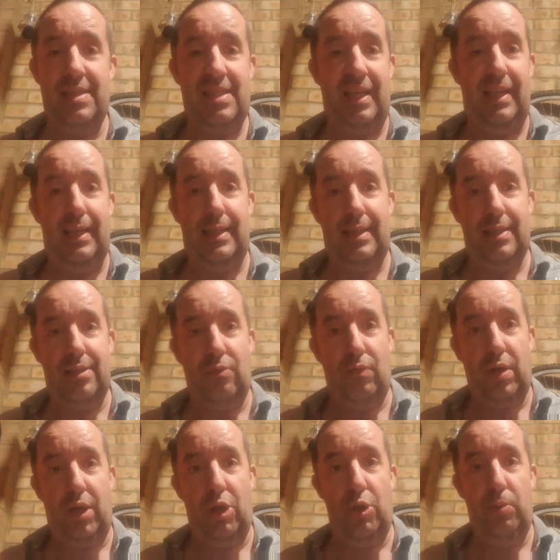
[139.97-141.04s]
that's needed to
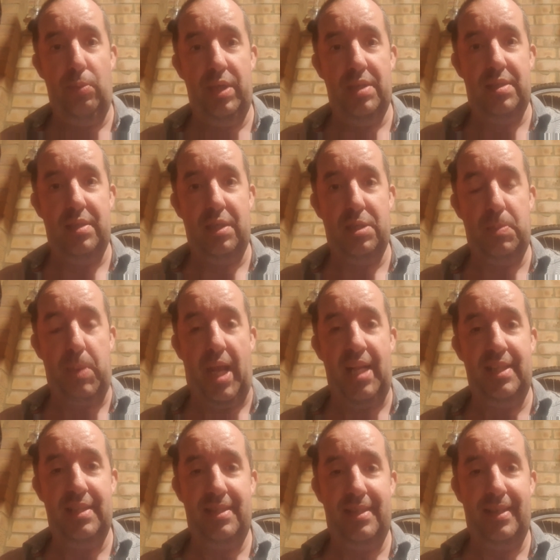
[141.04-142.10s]
recoup this
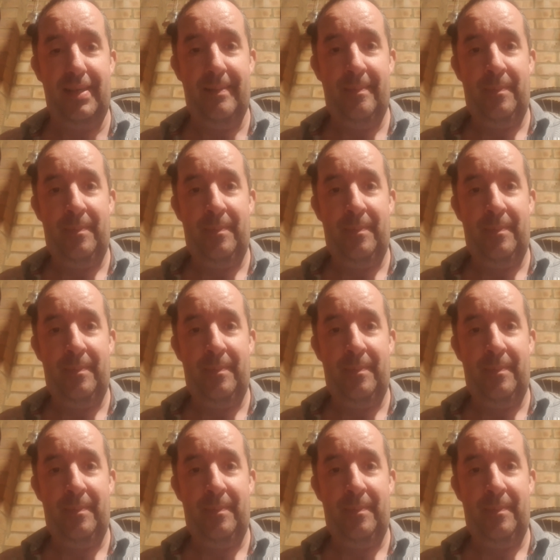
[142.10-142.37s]
expense,